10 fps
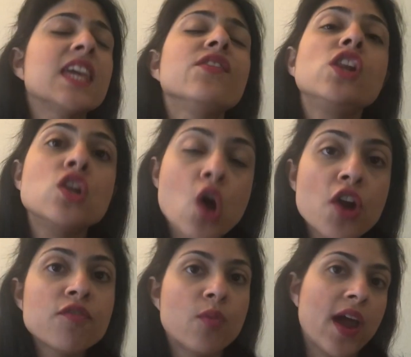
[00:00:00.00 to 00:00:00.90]
give a
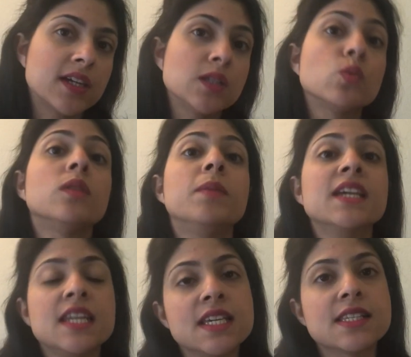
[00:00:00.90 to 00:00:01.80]
lot of practice with
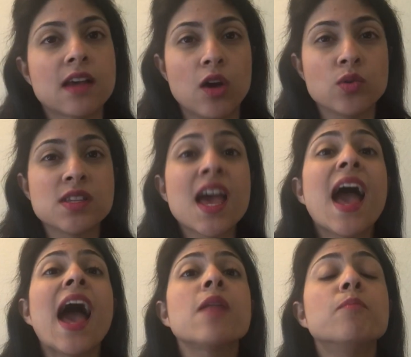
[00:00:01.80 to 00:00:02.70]
beginning sounds
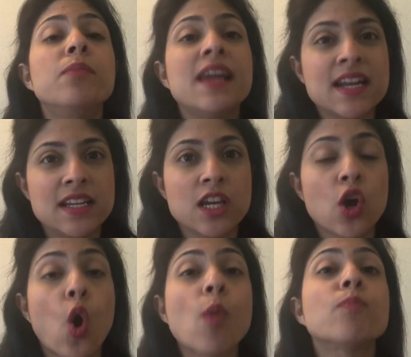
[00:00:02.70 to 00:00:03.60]
and
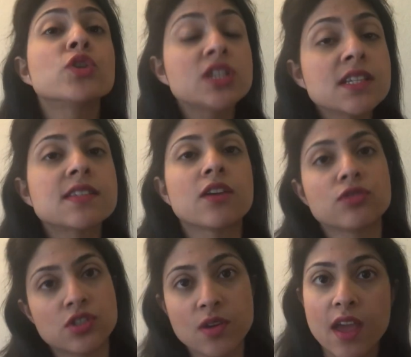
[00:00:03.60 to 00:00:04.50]
blending or putting
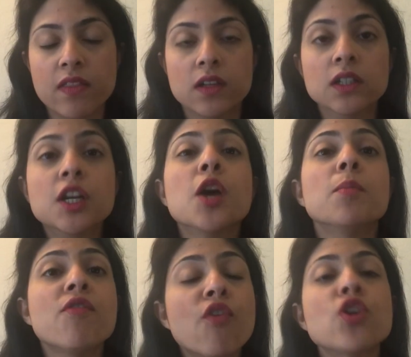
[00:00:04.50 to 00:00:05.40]
sounds together
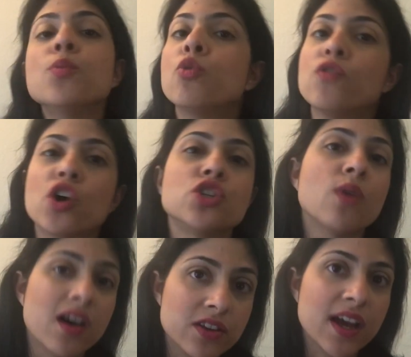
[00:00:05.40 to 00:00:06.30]
before you move on
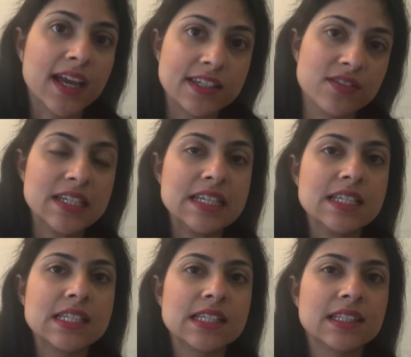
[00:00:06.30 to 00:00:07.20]
to other
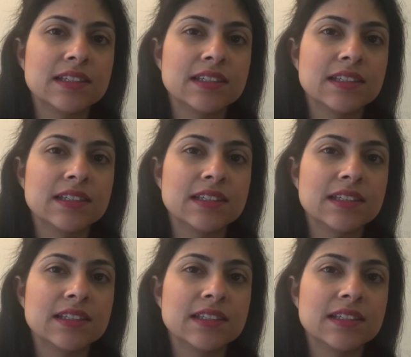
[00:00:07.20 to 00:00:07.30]
activities.